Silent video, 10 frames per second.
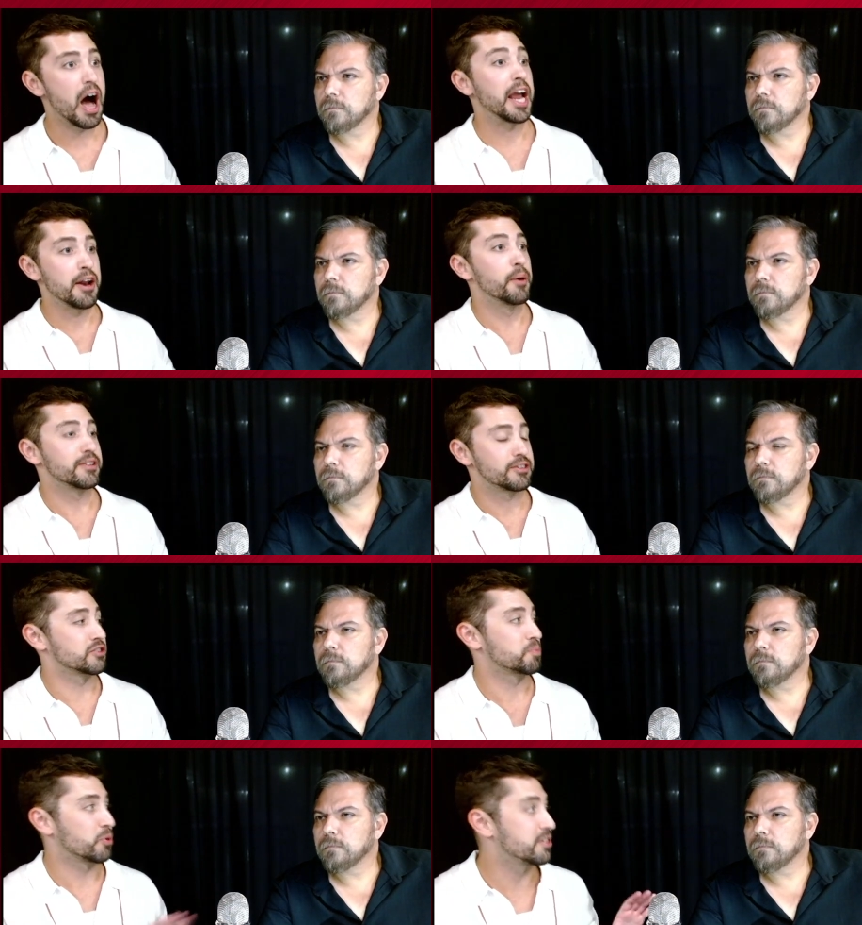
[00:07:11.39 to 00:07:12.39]
Speaker 1: I know it's
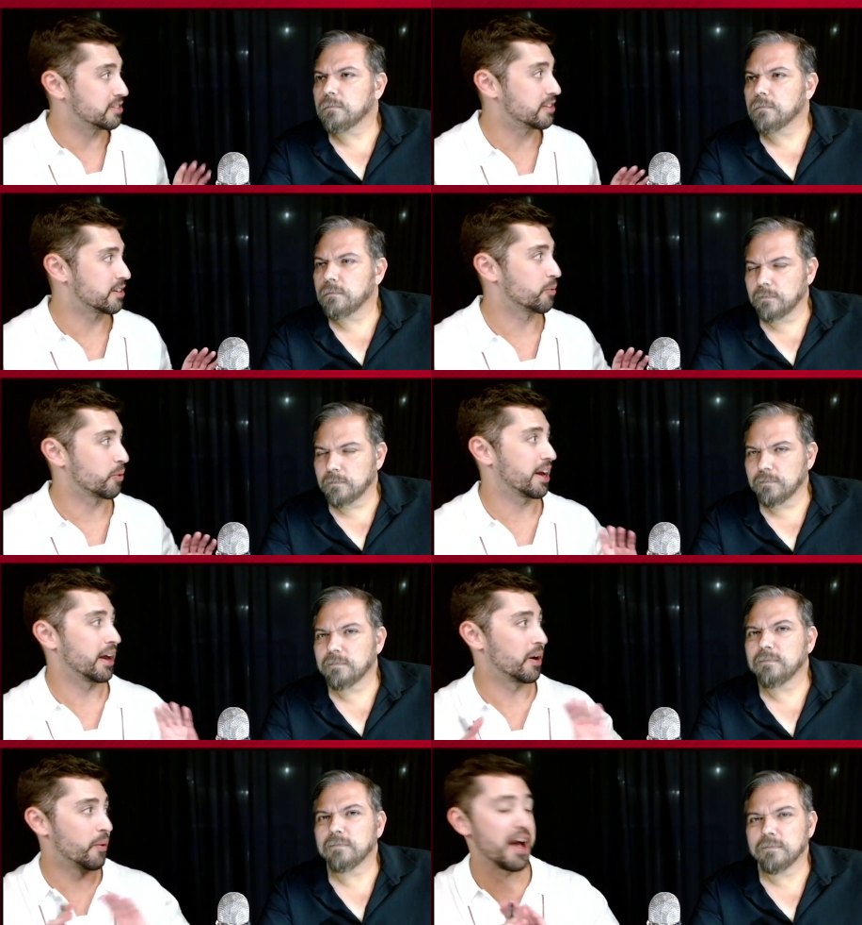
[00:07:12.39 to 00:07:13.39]
just preseason. We're
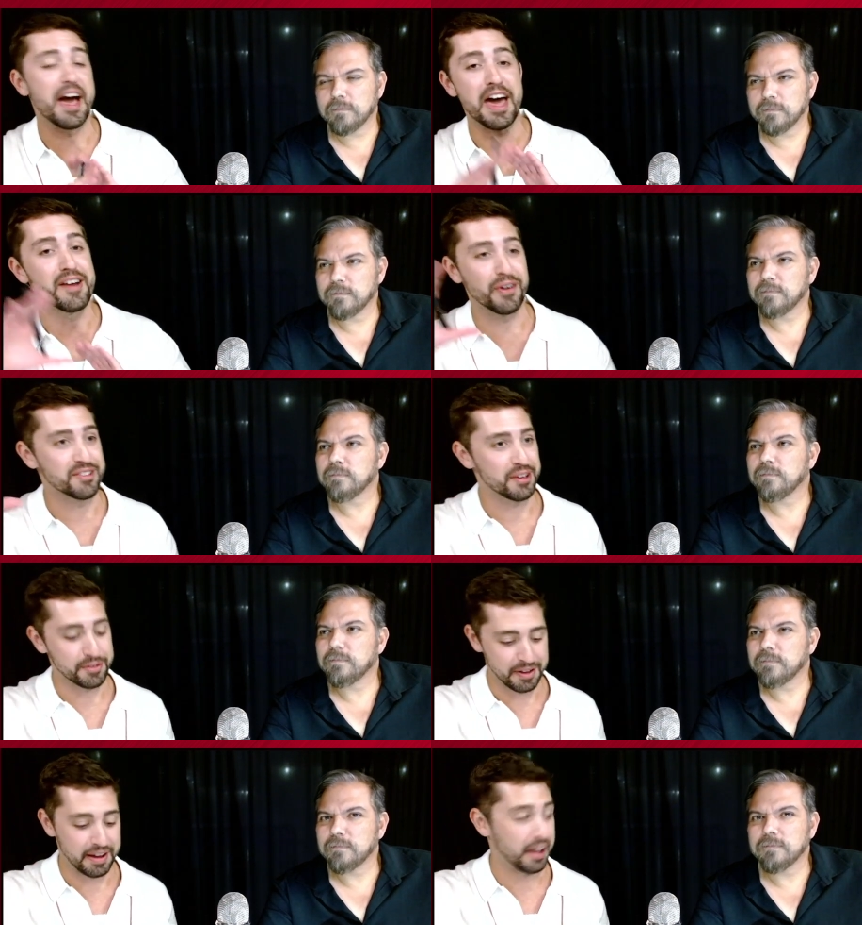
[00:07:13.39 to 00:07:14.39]
getting way ahead of
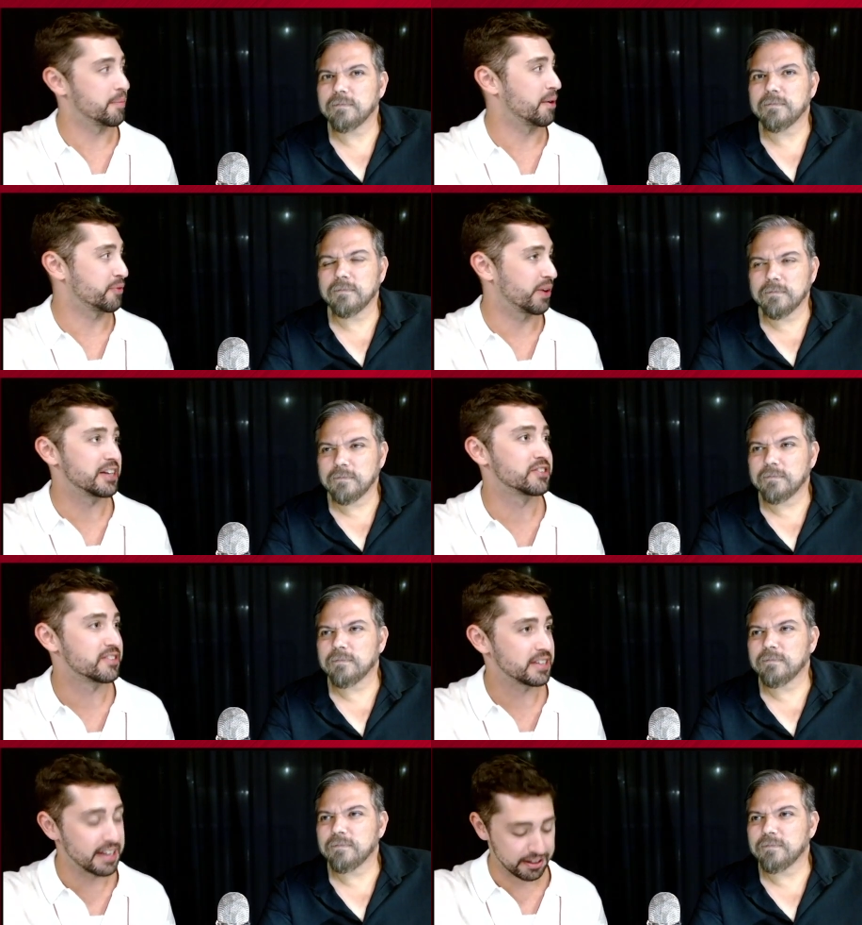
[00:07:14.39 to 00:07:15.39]
ourselves talking about free
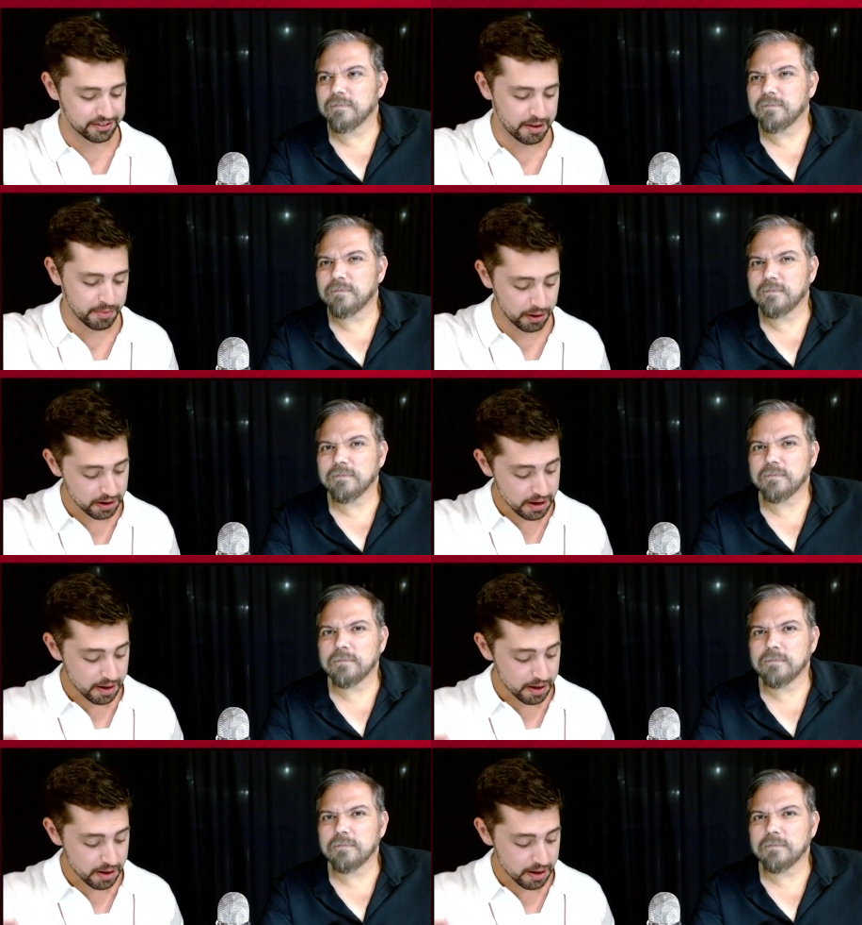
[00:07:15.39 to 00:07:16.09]
agency next summer,